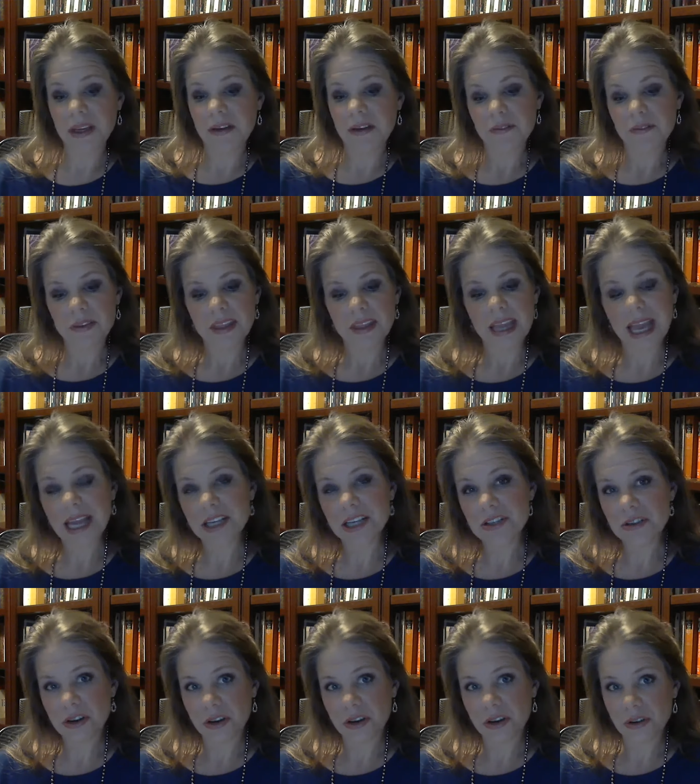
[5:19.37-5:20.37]
For the
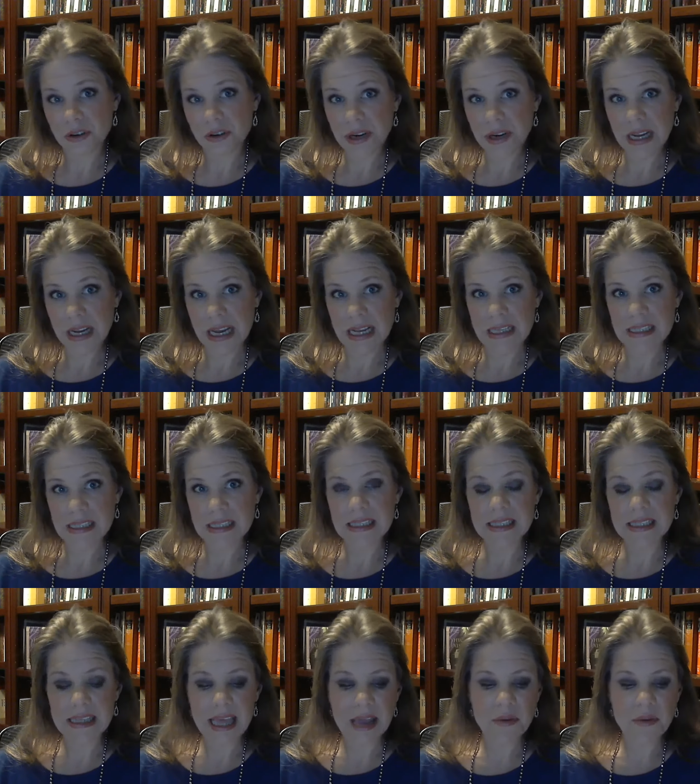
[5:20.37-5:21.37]
ancient Greeks,
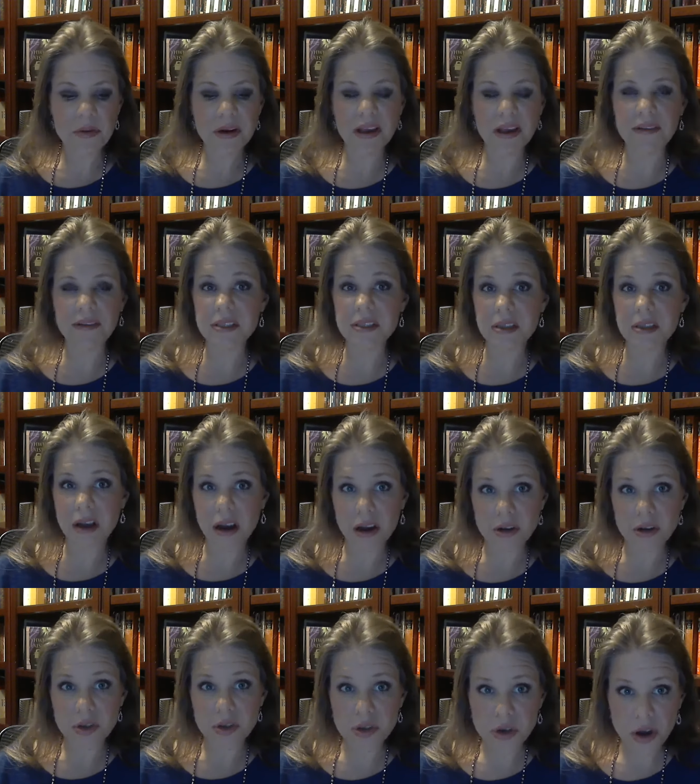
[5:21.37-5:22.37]
they would have
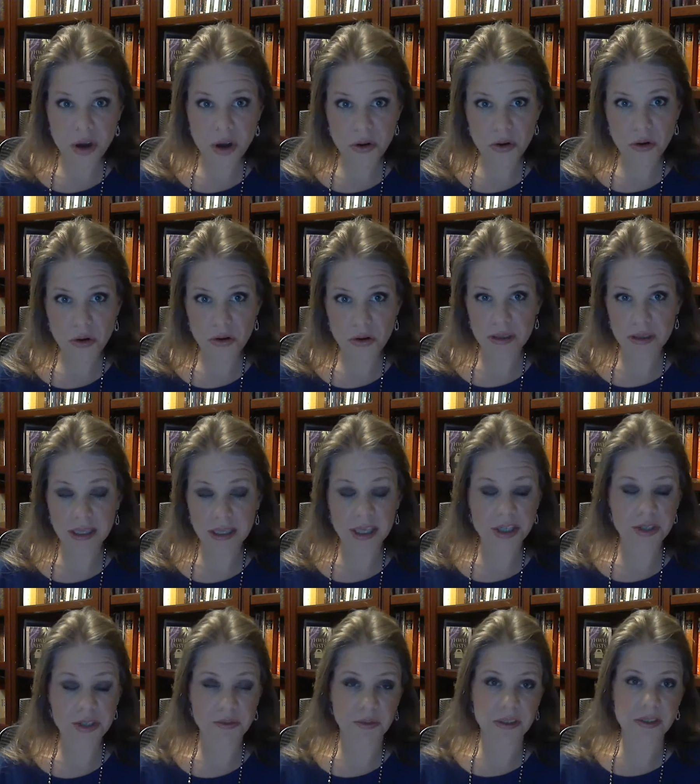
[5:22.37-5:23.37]
saw no
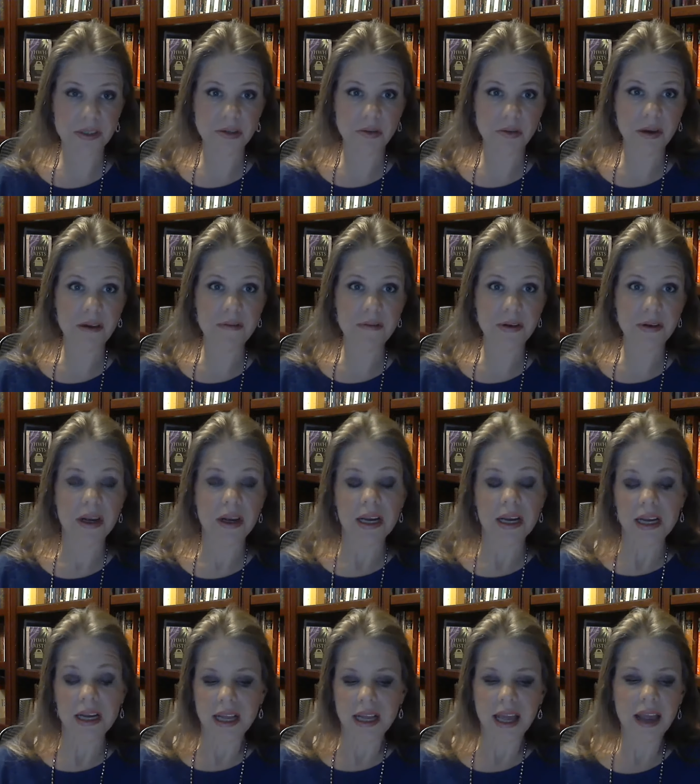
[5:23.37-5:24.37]
correlation whatsoever.
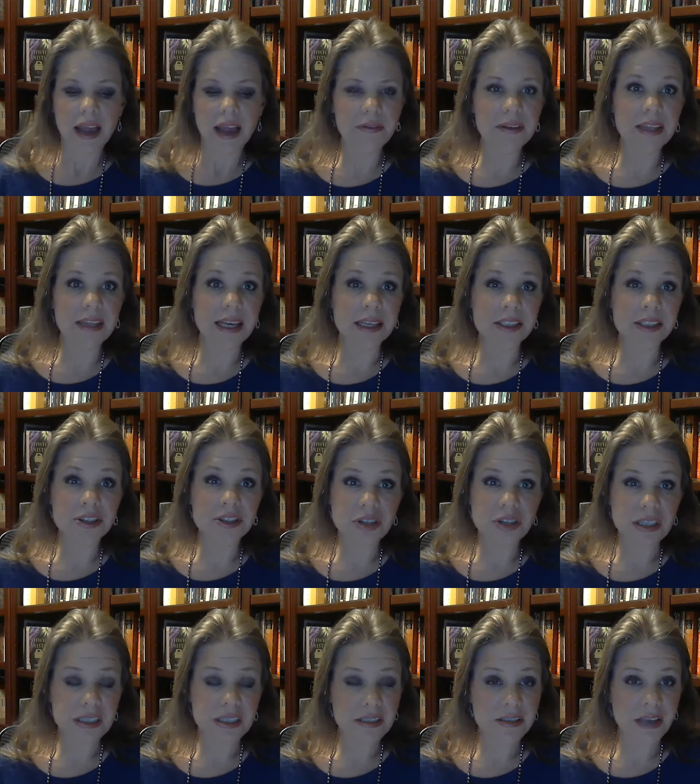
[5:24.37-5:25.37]
Everything is
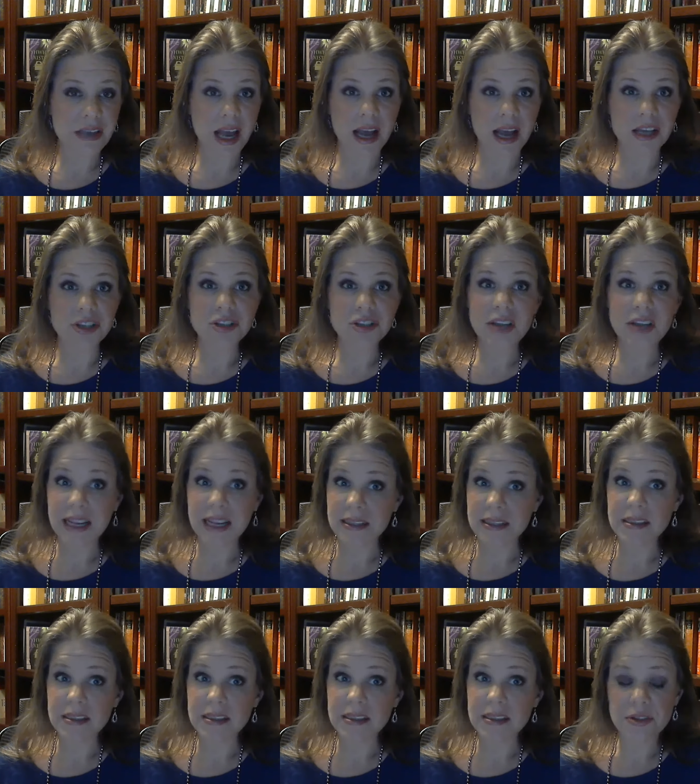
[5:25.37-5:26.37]
just
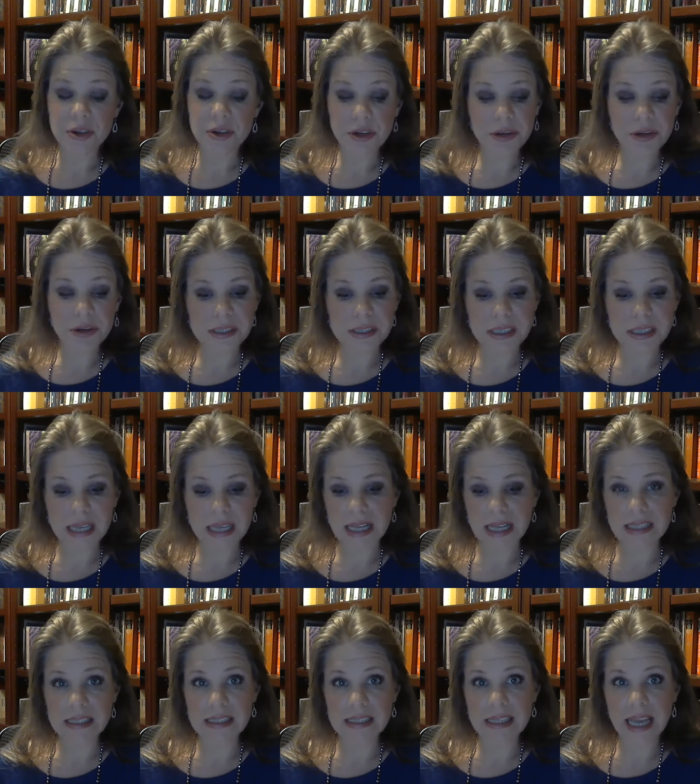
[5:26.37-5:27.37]
chance and
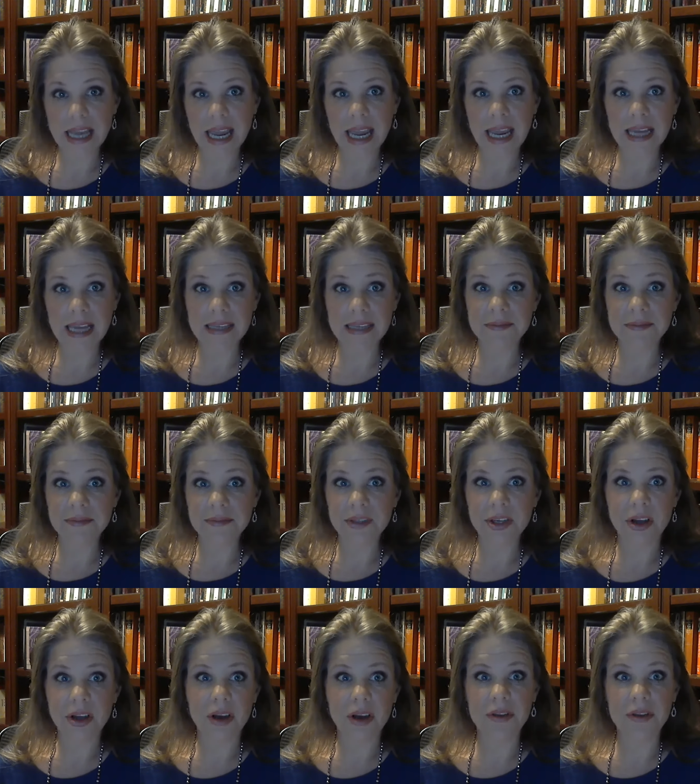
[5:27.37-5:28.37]
circumstance, and
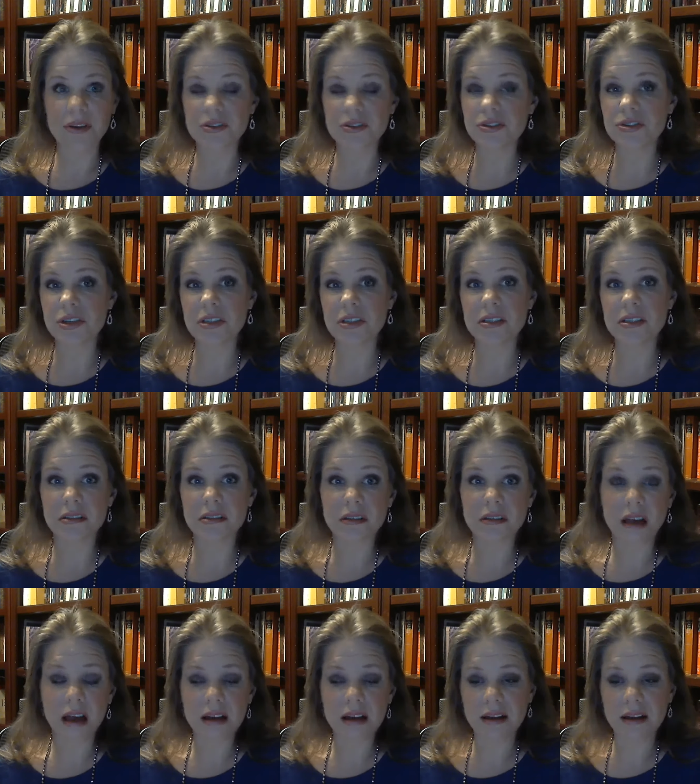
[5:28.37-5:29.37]
there's just
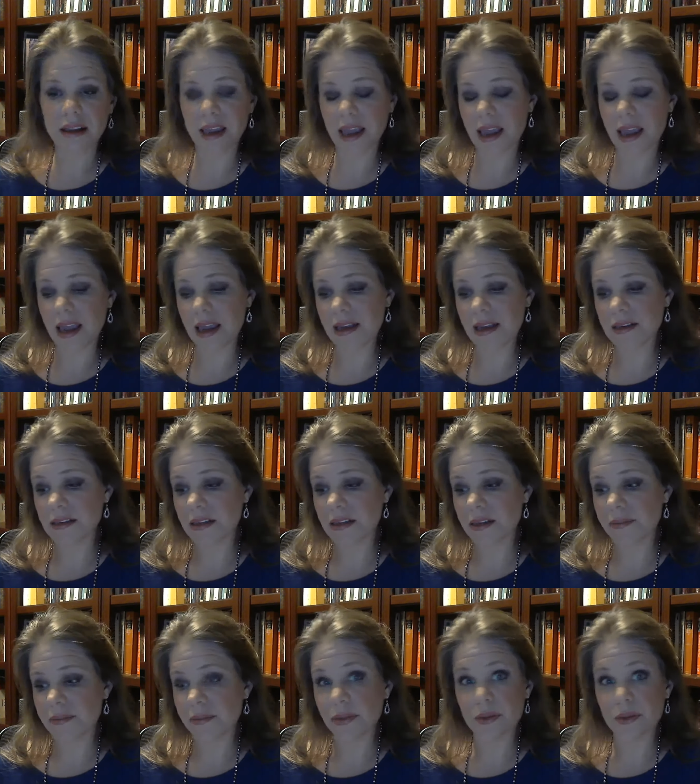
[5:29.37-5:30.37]
luck and
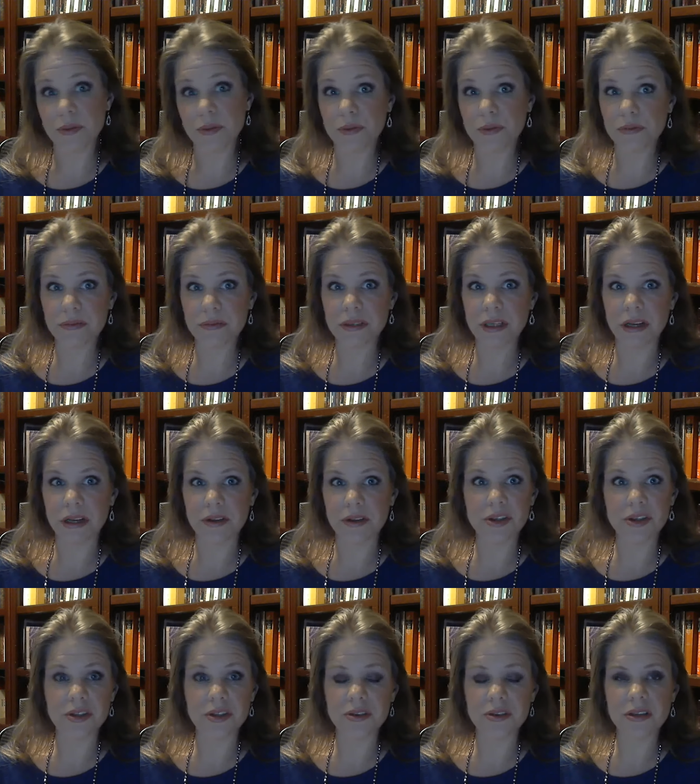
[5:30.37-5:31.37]

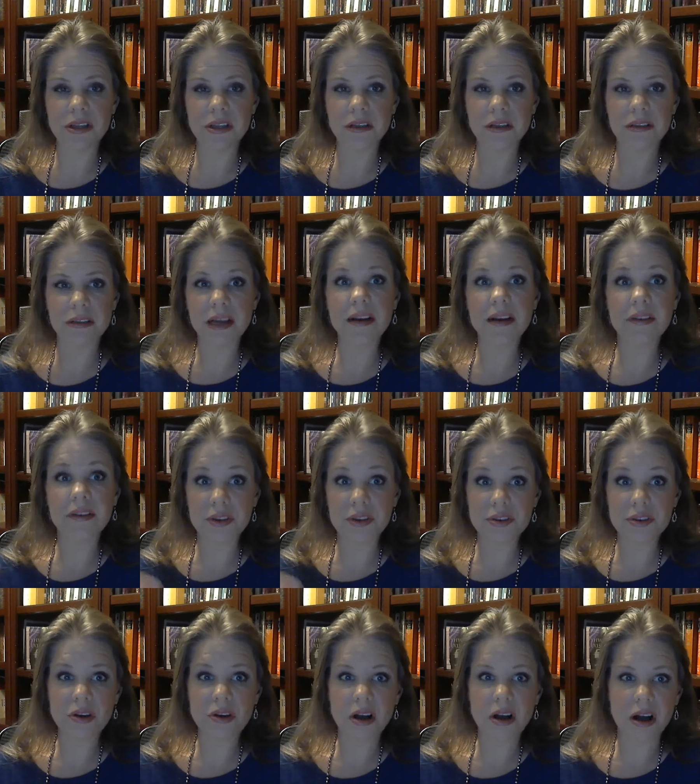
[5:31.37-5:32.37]
the luck of the
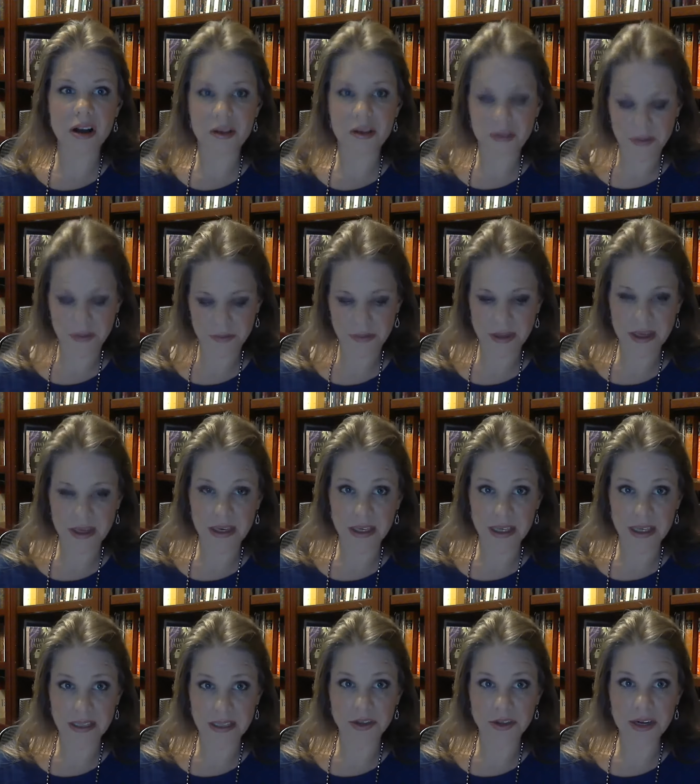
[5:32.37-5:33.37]
draw
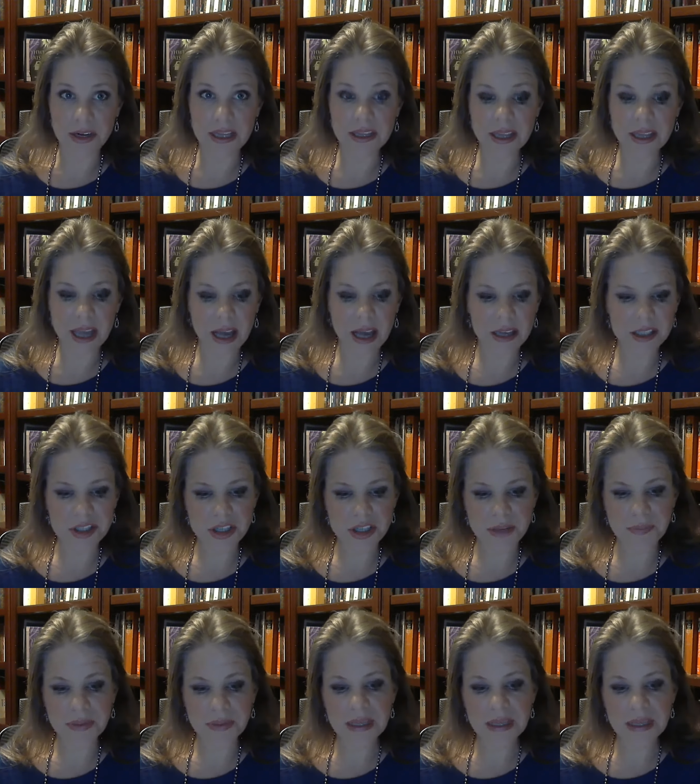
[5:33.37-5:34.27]
in Greek theology.